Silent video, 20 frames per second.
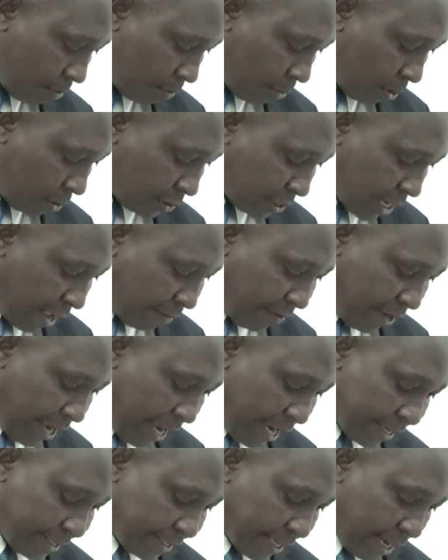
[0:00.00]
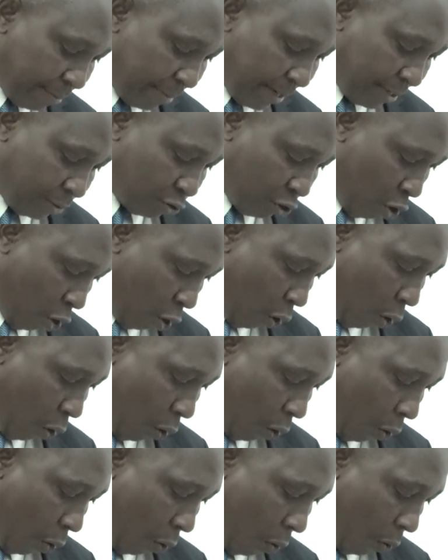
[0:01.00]
But having examined
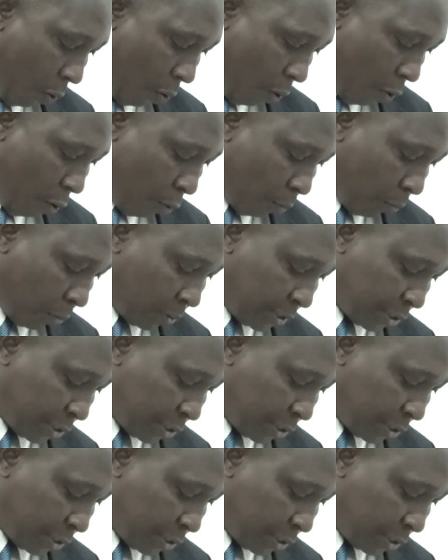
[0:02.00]
all, we